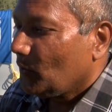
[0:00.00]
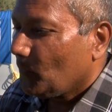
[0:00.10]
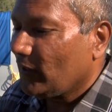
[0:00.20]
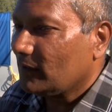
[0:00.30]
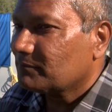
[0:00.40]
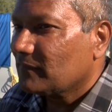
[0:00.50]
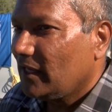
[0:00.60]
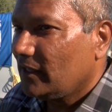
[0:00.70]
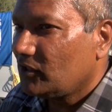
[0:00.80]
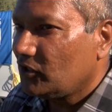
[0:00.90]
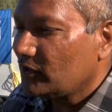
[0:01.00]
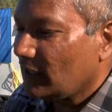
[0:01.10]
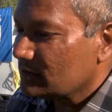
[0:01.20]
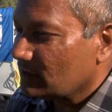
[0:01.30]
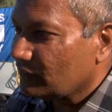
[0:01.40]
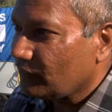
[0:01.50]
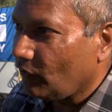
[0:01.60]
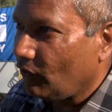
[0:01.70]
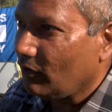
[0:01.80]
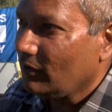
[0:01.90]
Well, in
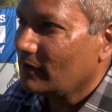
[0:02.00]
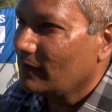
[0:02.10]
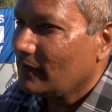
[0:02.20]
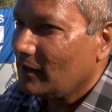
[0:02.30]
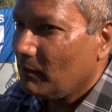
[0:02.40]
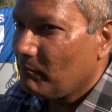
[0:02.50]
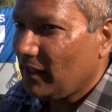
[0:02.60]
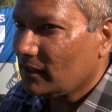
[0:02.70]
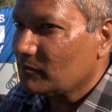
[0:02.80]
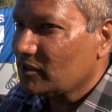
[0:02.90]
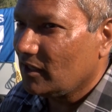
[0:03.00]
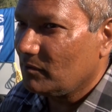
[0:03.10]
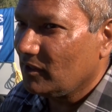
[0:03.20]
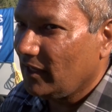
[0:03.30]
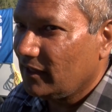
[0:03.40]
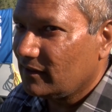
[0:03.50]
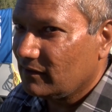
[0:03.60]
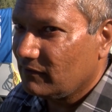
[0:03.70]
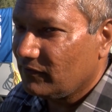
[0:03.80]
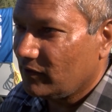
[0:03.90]
2004, Malcolm Turnbull
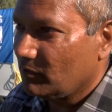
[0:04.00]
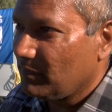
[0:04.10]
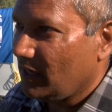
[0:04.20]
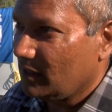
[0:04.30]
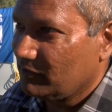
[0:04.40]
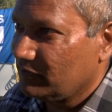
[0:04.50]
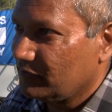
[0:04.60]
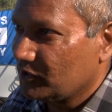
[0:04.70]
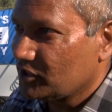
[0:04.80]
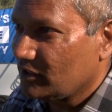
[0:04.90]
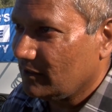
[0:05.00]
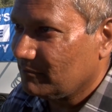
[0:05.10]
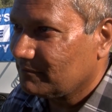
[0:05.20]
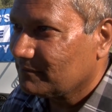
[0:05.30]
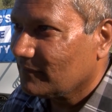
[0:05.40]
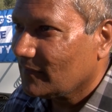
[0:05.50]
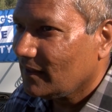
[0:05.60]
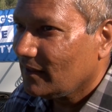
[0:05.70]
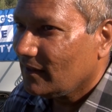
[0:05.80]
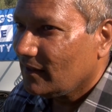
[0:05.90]
entered the federal parliament for the first time.
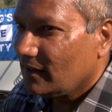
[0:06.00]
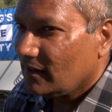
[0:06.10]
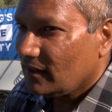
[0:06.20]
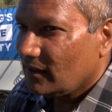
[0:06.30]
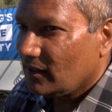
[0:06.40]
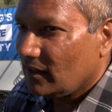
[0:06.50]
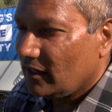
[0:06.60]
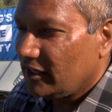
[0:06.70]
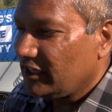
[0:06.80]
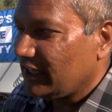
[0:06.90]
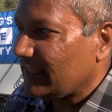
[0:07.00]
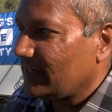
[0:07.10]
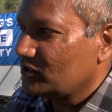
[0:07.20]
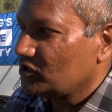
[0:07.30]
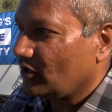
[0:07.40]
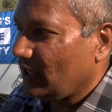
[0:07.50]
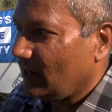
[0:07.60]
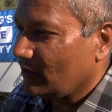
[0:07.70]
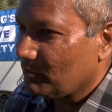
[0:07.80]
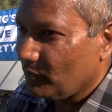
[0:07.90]
A year later, John
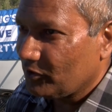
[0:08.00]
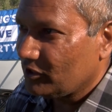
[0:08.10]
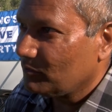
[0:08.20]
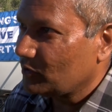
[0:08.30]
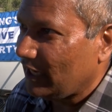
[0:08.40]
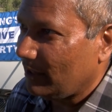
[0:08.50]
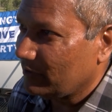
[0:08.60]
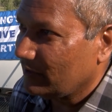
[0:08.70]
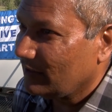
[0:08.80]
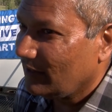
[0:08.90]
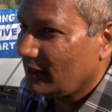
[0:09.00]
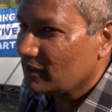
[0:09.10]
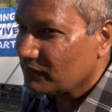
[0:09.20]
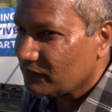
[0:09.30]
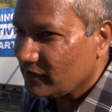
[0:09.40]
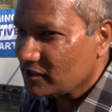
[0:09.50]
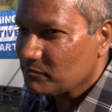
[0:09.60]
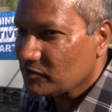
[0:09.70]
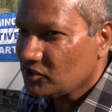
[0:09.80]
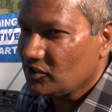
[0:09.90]
Howard appointed him to cabinet, and his first
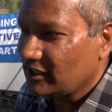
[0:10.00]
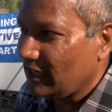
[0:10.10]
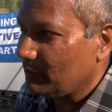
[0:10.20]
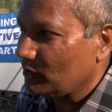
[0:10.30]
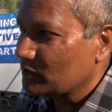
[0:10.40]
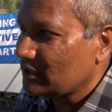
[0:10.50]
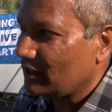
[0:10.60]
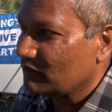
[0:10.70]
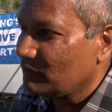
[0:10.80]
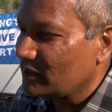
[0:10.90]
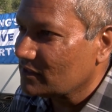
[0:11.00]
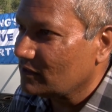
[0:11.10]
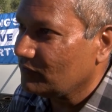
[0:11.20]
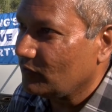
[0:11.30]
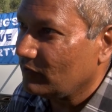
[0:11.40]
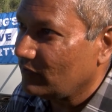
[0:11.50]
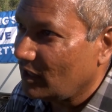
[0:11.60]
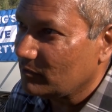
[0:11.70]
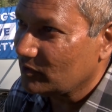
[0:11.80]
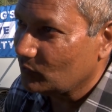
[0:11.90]
position in cabinet was that as Minister for
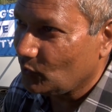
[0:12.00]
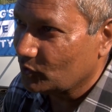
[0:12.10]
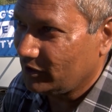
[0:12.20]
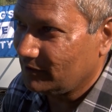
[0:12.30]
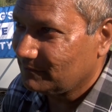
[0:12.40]
Environment and Water.